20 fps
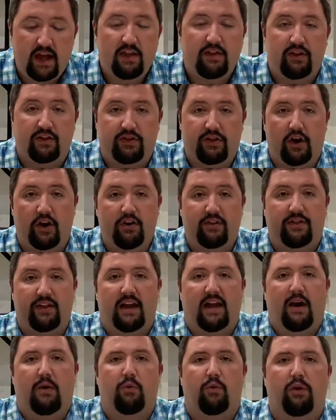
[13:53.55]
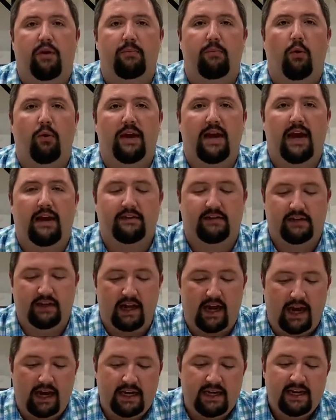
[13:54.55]
The third thing I want to point out
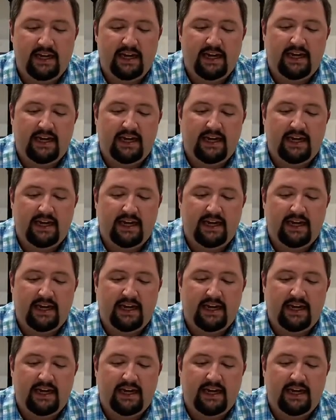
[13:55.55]
tonight